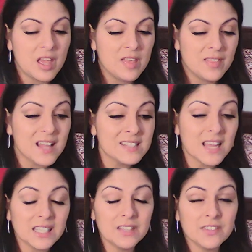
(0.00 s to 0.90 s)
That's
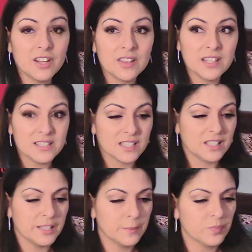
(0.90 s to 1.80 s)
not living
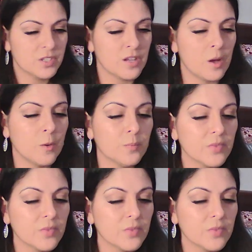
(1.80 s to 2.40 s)
authentically. So,